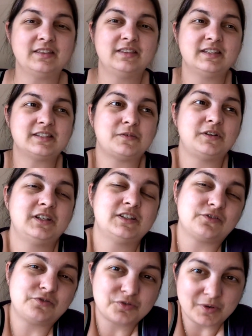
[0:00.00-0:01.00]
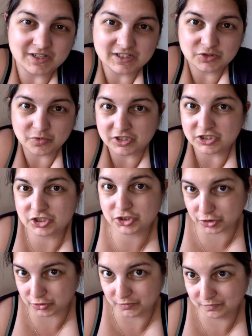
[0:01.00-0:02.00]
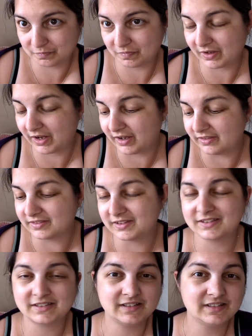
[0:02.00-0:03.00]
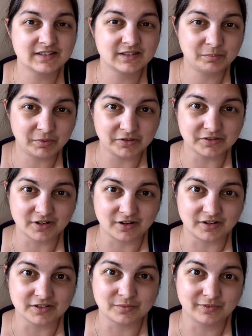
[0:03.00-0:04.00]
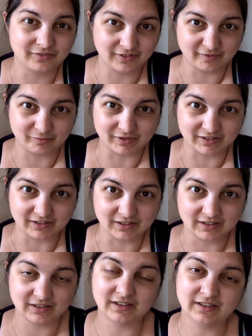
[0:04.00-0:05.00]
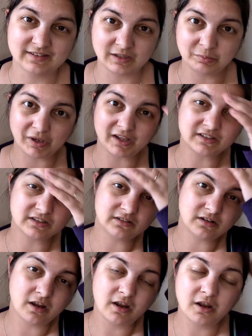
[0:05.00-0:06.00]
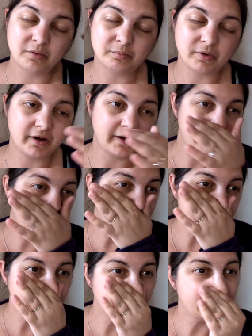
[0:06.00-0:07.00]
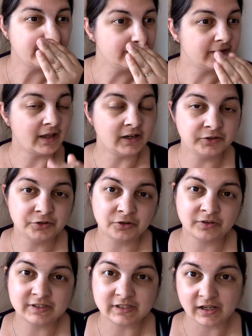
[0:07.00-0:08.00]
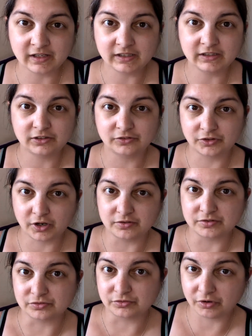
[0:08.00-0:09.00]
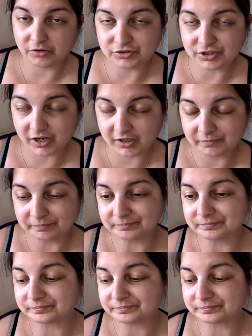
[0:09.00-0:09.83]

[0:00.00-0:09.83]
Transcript: This one is from 2022. And this is the Postcards with Love Blanket. It is a pattern by Eleonora Tully of Coastal Crochet.